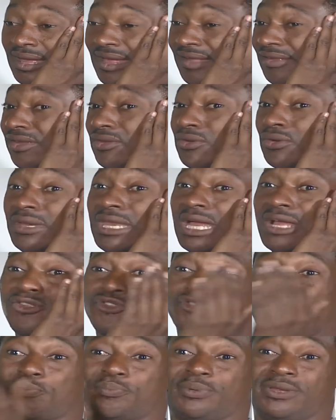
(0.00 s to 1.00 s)
Is it not that
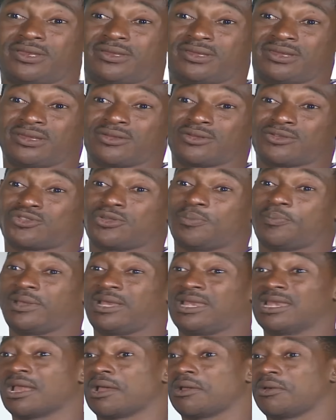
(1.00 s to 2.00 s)

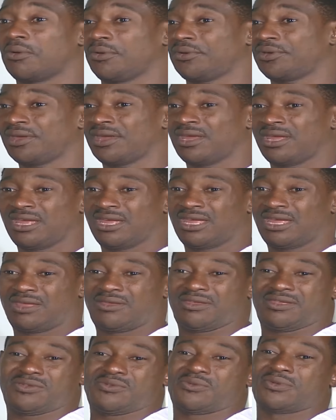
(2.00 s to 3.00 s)
stupid landlord?
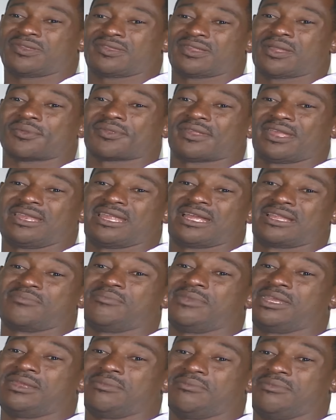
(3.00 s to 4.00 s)
He was now saying that
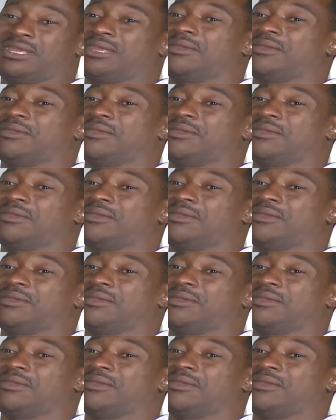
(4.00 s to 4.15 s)
me,